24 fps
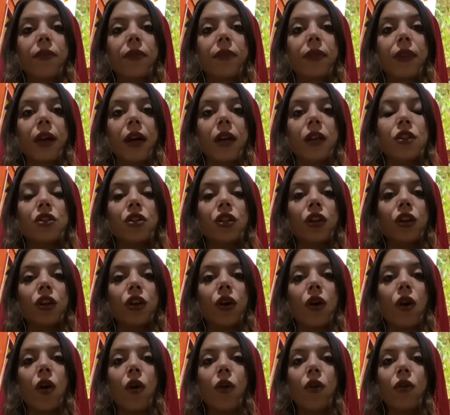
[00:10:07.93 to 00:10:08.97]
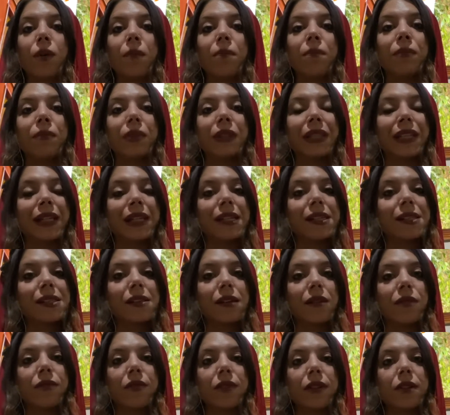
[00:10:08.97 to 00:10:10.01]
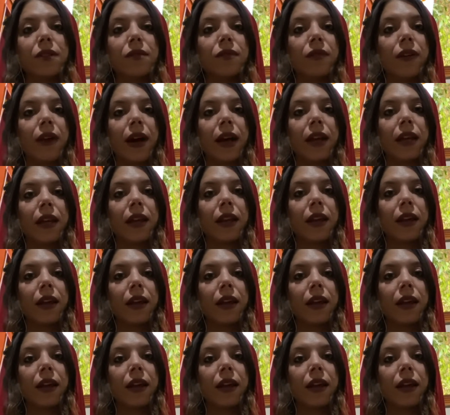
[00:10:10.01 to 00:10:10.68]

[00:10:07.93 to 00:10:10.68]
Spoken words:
unto your own bliss of the divine,